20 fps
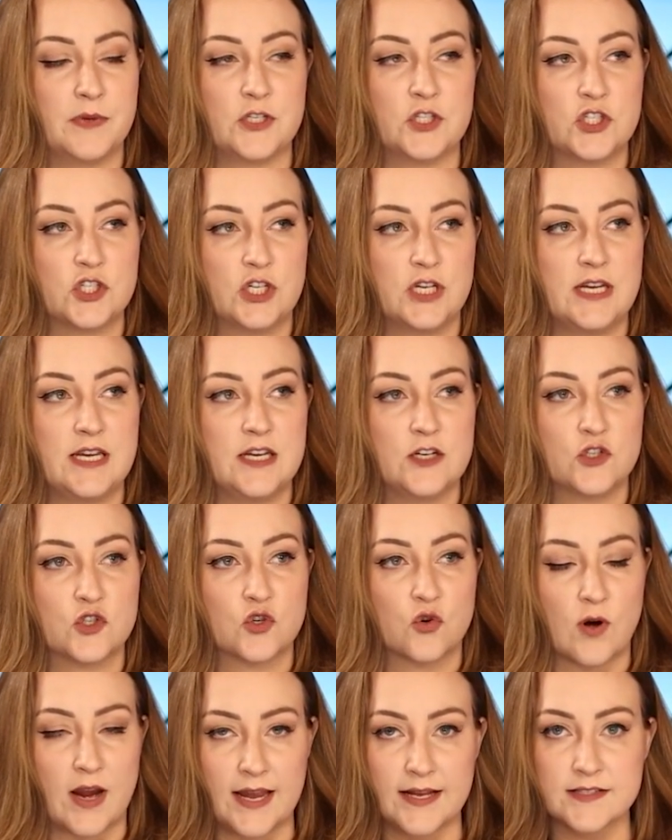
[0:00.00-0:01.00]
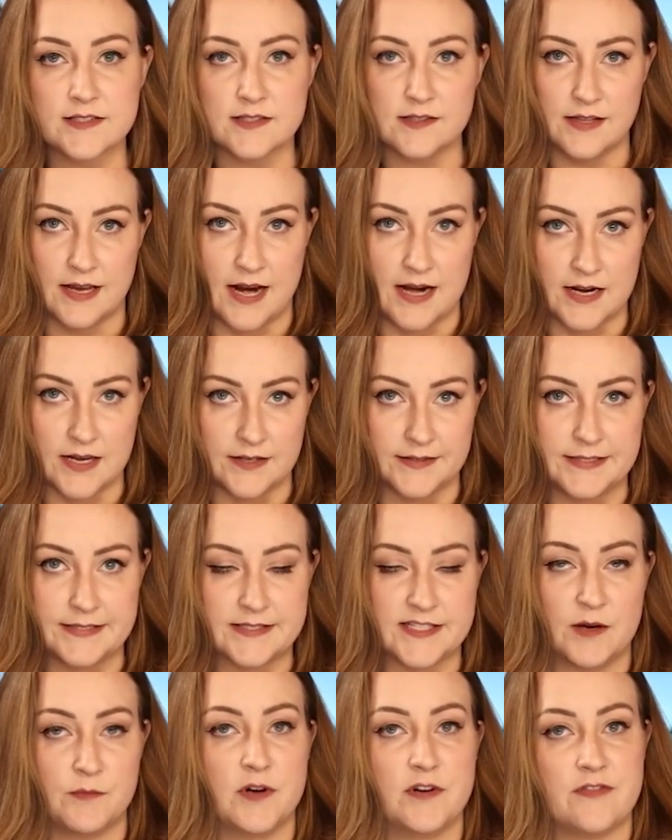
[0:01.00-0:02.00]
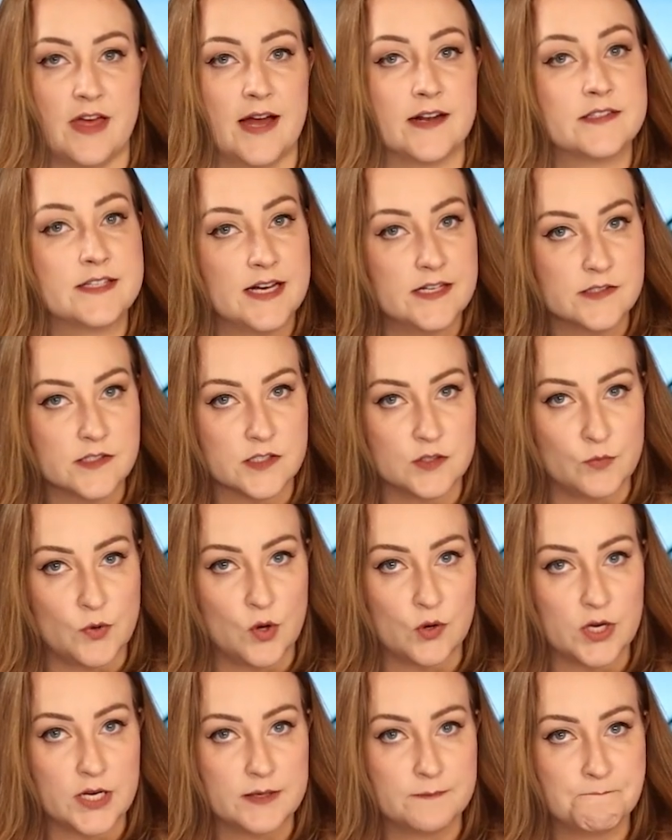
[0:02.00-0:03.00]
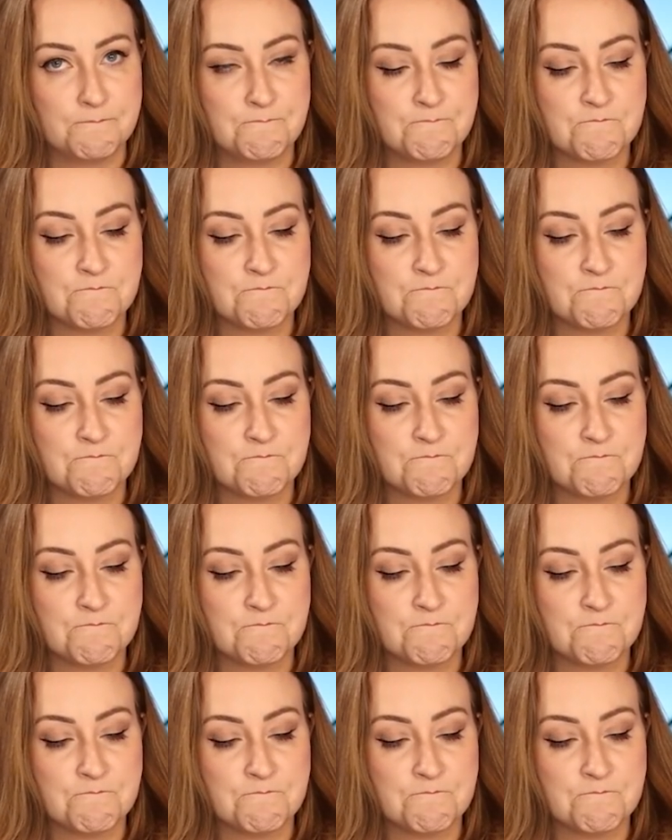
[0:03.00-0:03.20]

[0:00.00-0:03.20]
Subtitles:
but she translated some of that testimony.